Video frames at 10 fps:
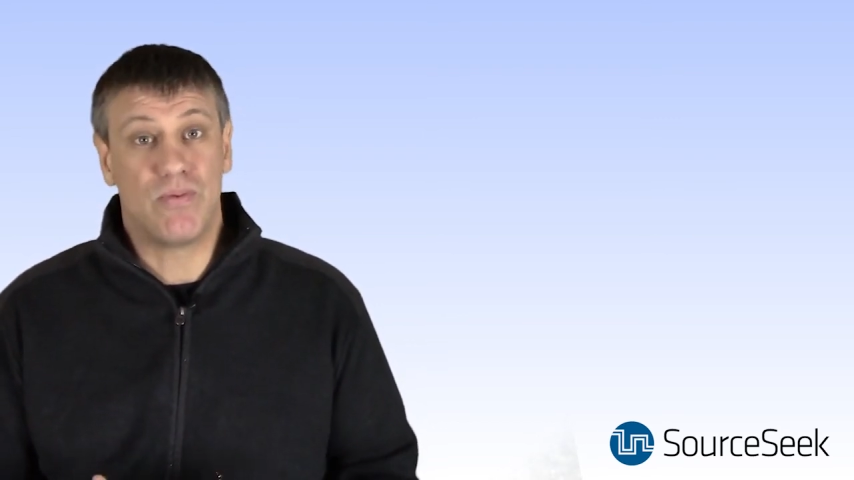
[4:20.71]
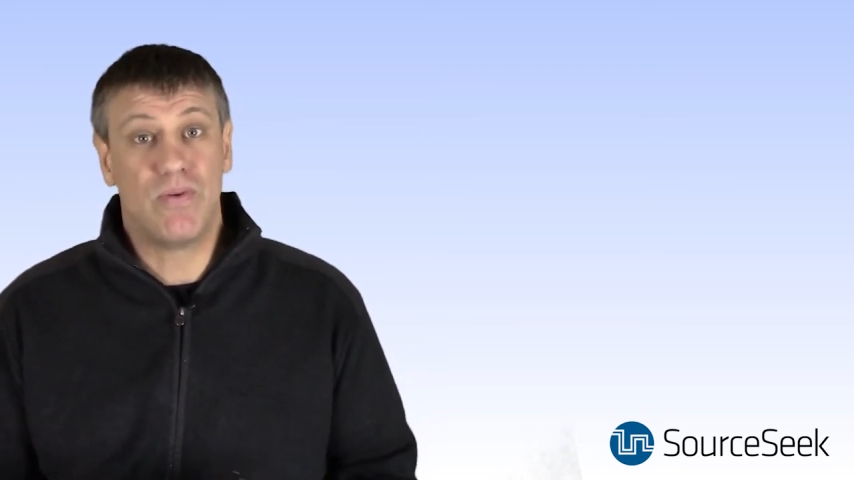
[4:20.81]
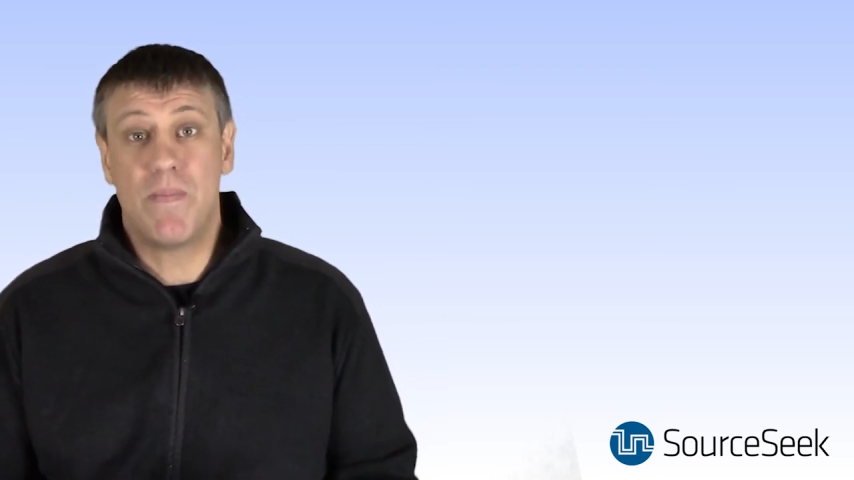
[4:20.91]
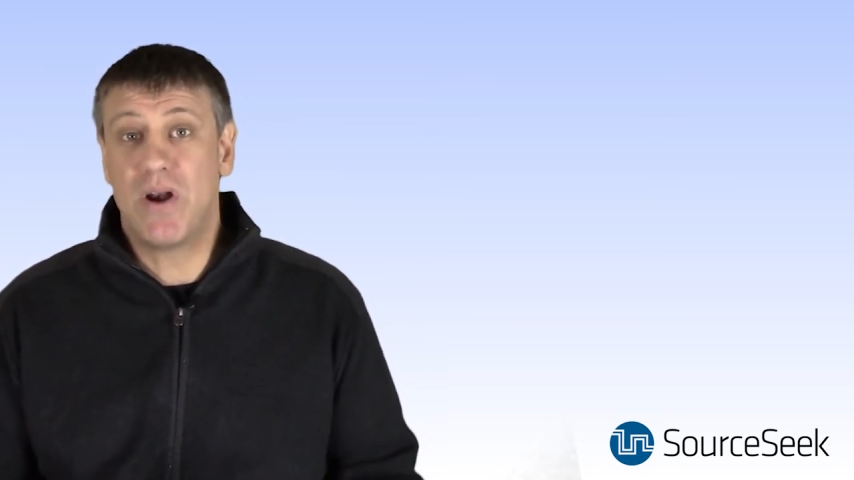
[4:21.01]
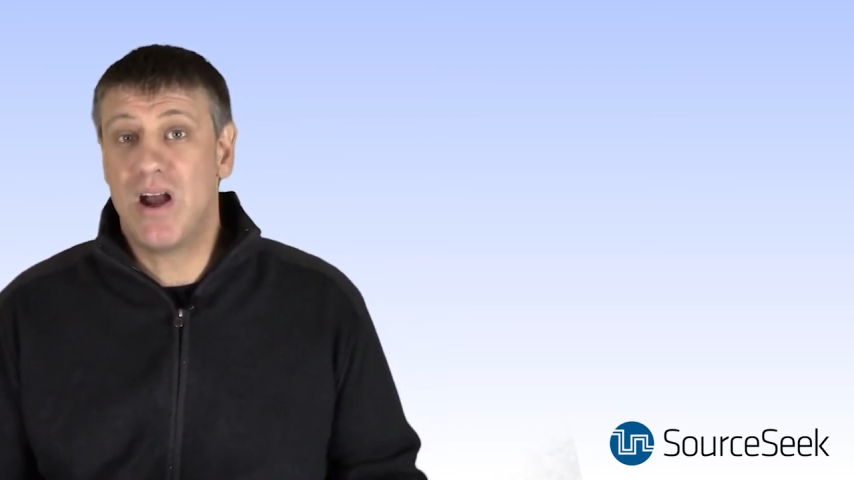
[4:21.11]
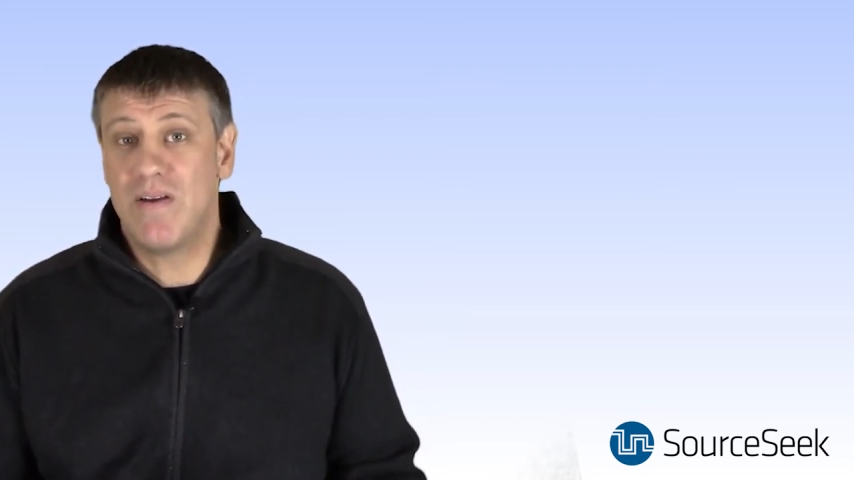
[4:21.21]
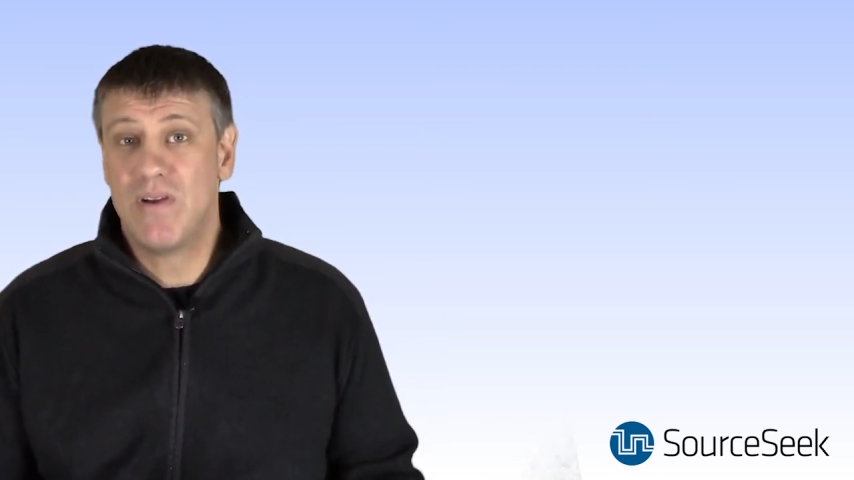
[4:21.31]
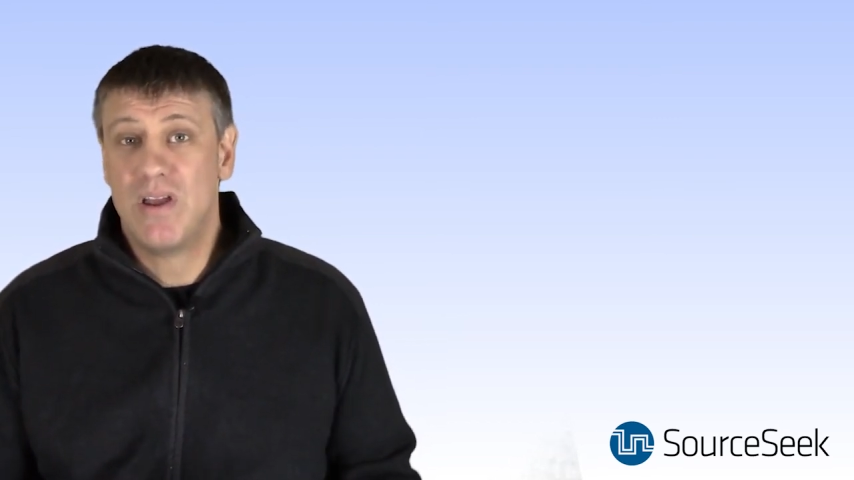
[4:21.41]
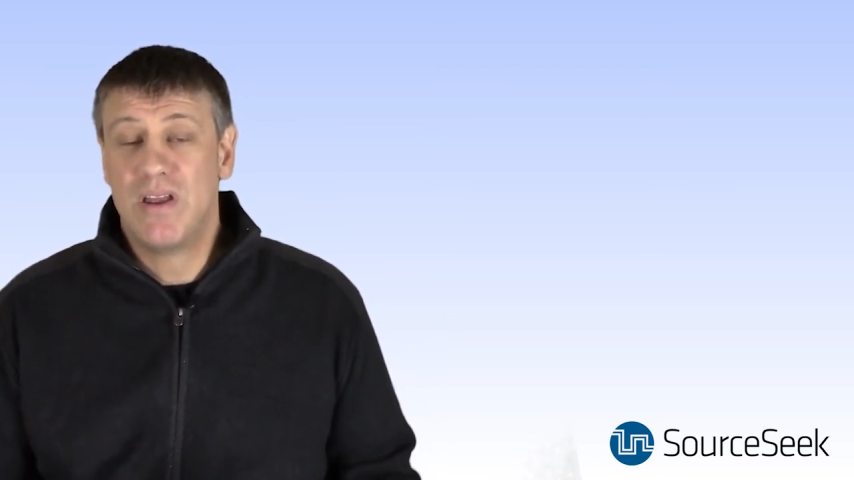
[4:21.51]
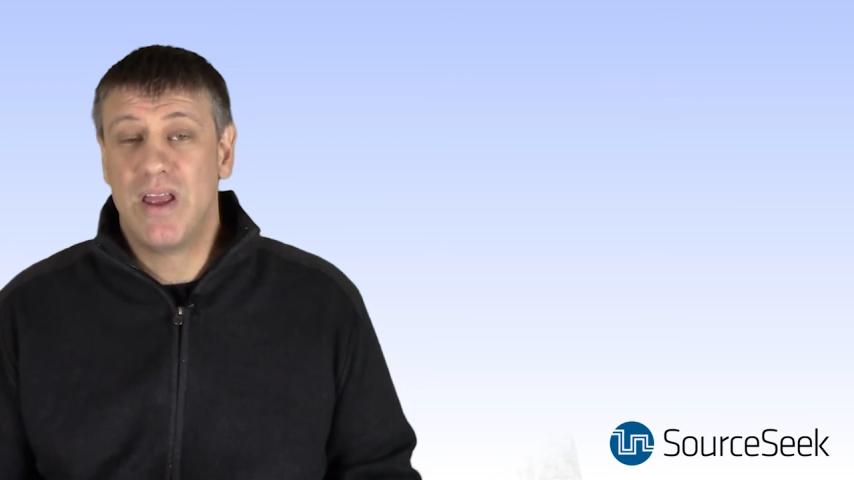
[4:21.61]
rip it off
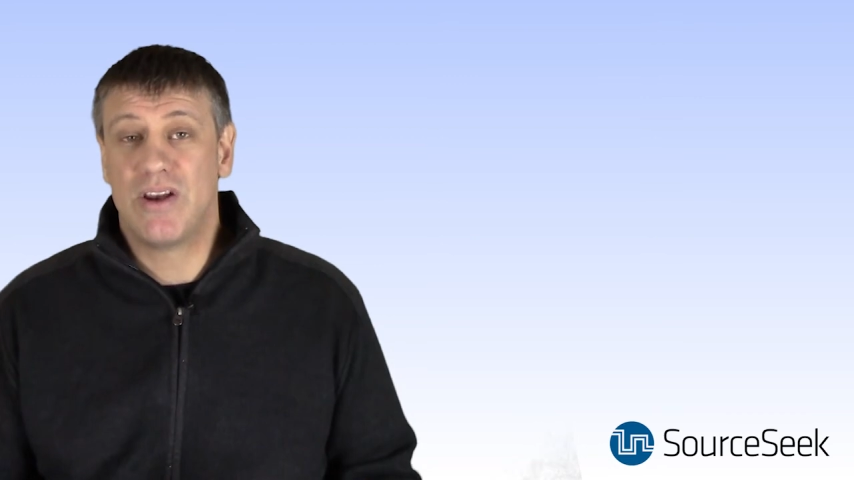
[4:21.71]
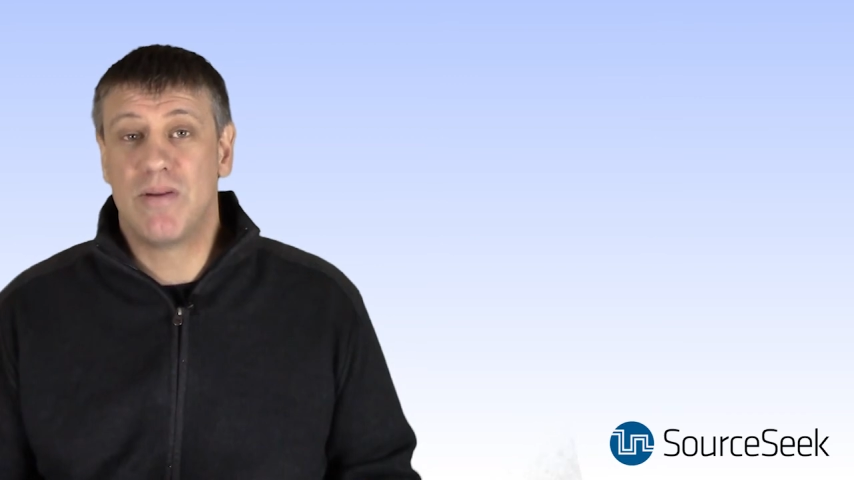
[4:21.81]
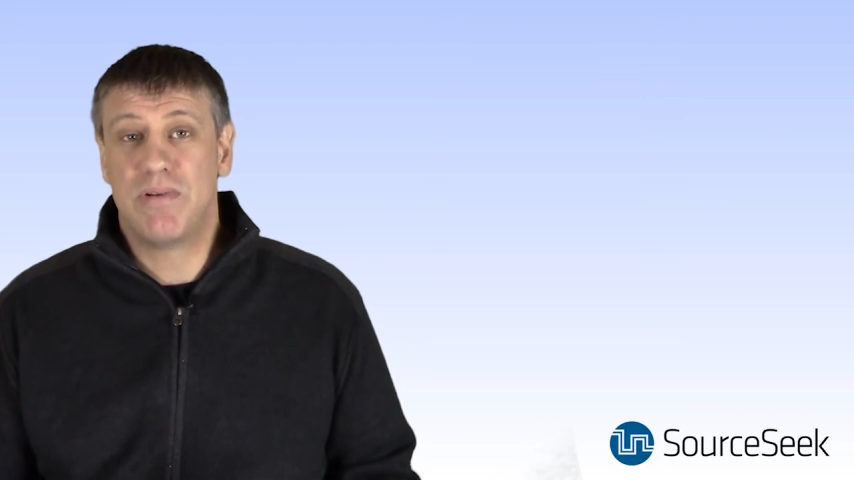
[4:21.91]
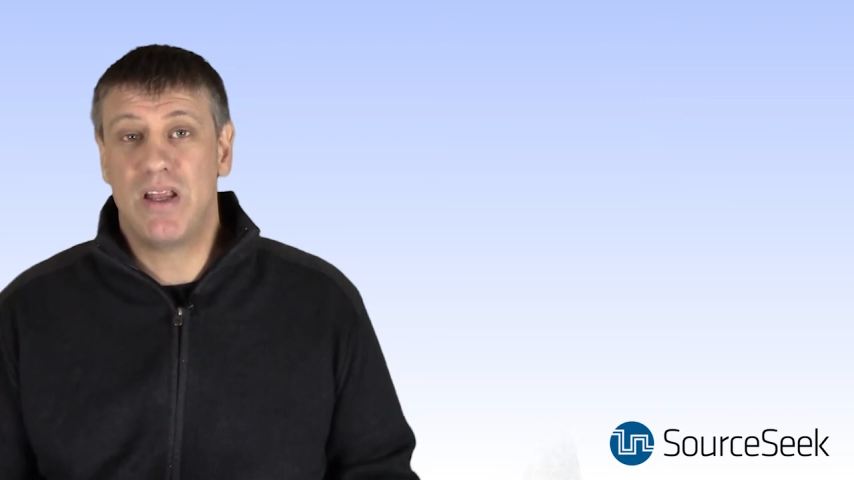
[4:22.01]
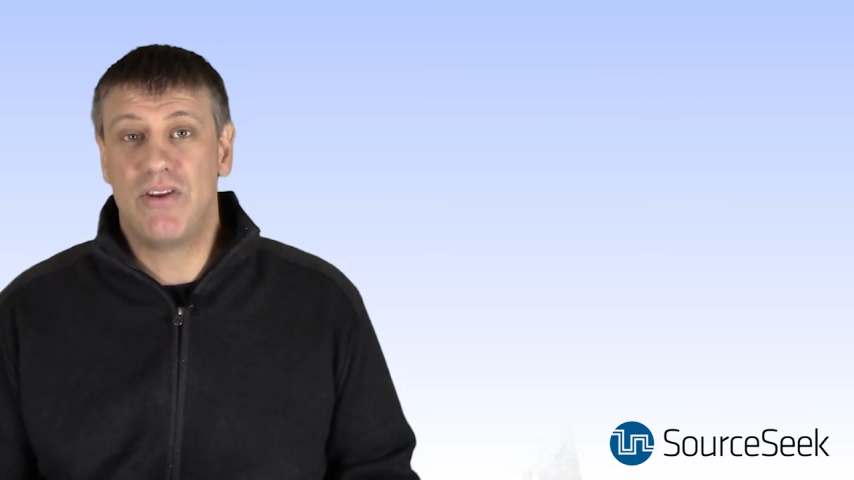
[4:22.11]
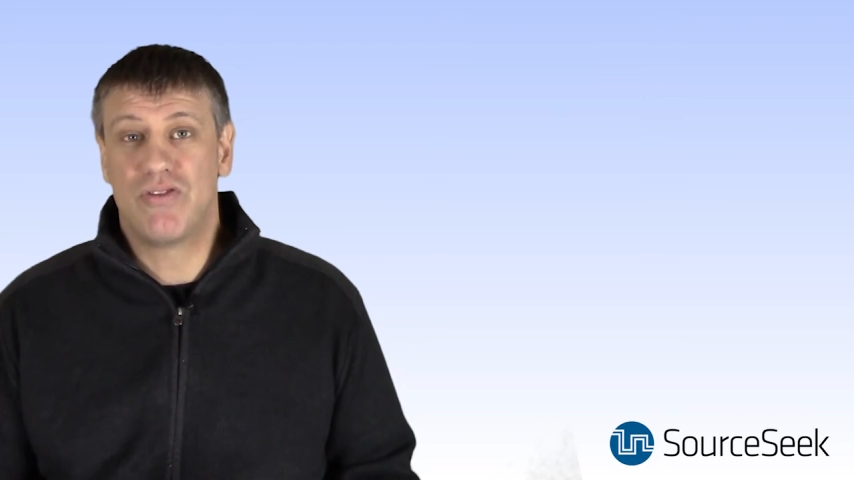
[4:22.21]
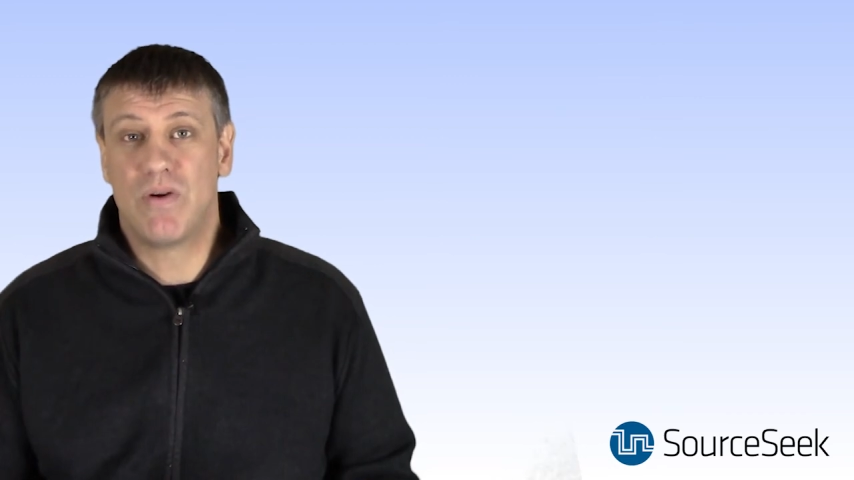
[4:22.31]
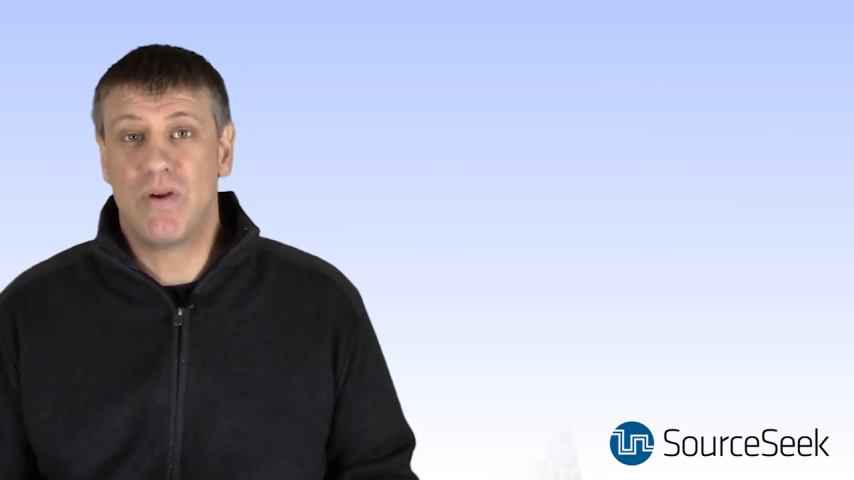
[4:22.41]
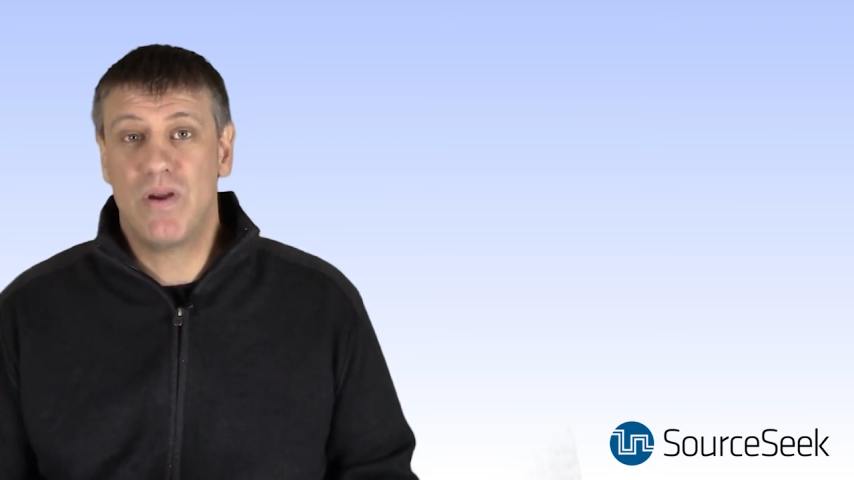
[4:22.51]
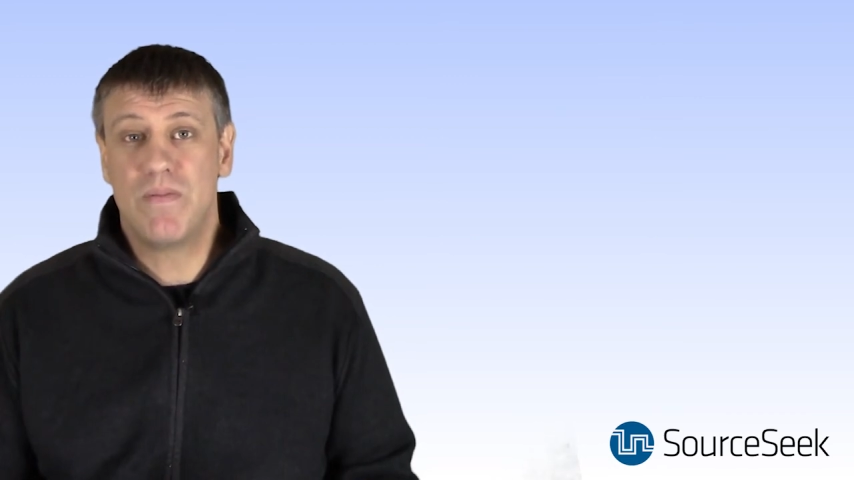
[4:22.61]
and completely
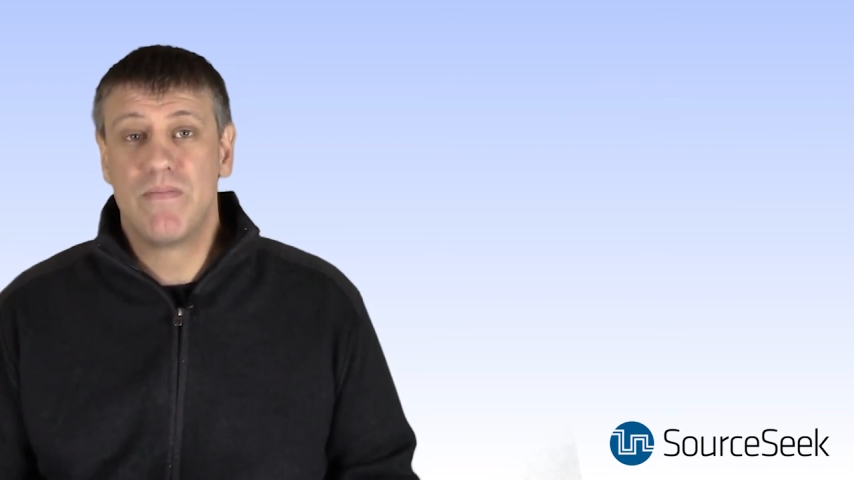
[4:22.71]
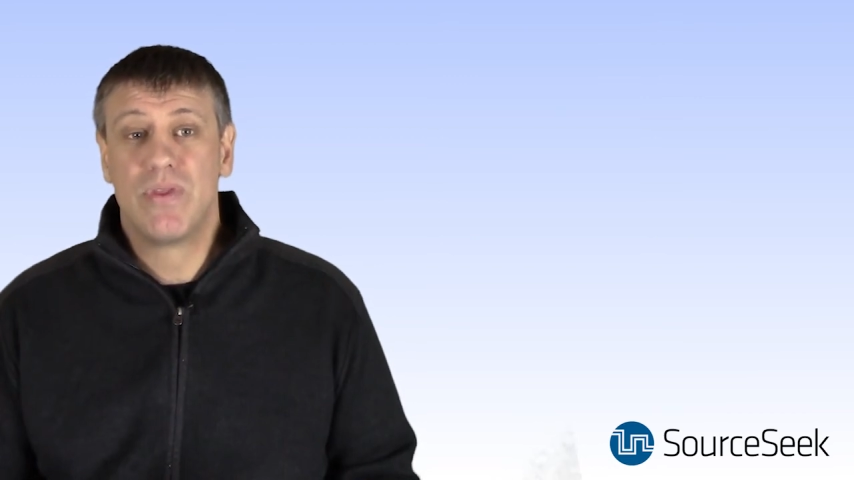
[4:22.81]
screw you,